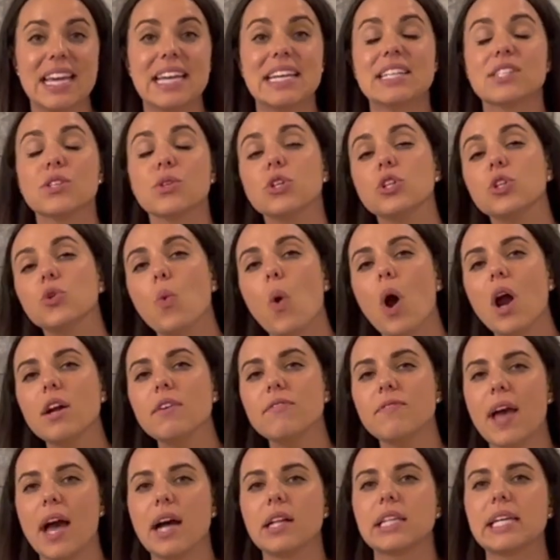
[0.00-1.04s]
So the Loire
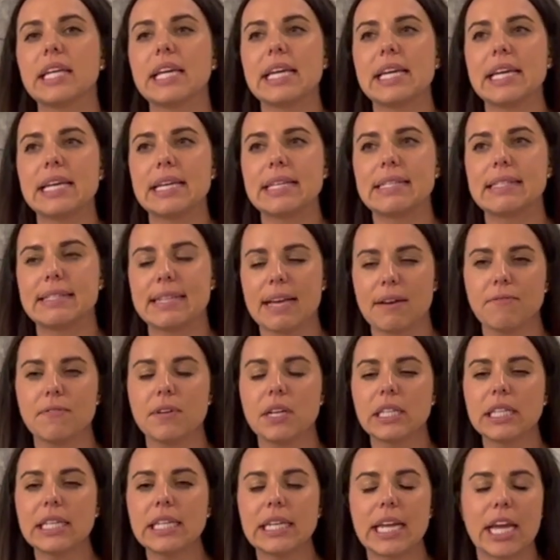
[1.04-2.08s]
Valley is
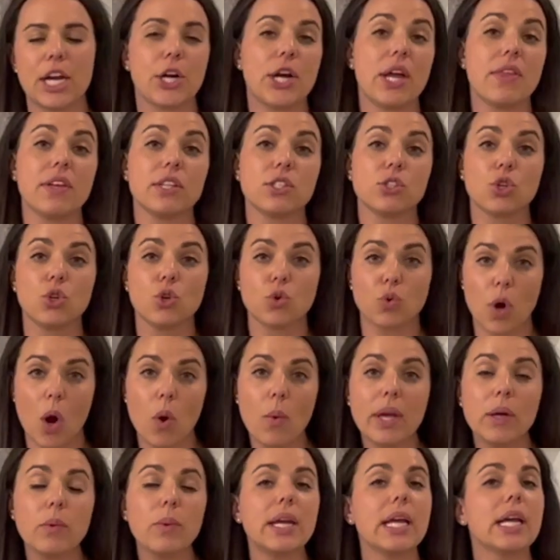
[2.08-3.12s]
definitely an area that's
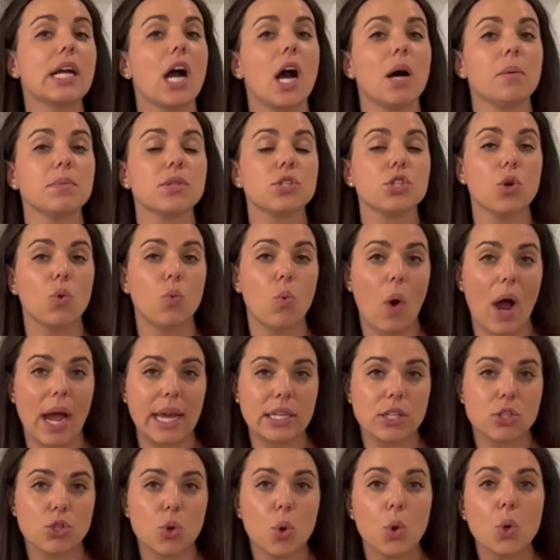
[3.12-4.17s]
growing when it comes to
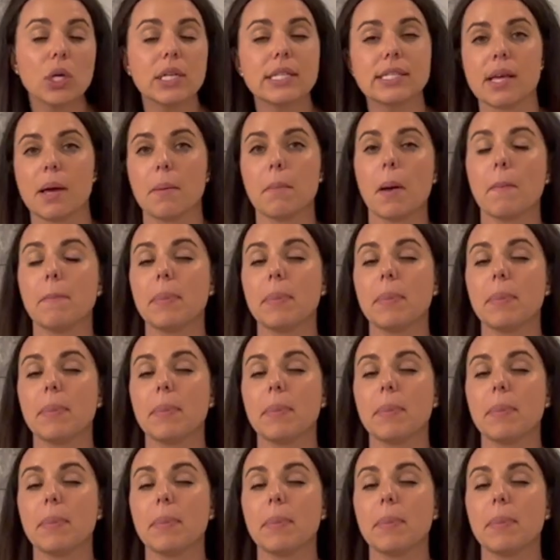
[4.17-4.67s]
wine tourism,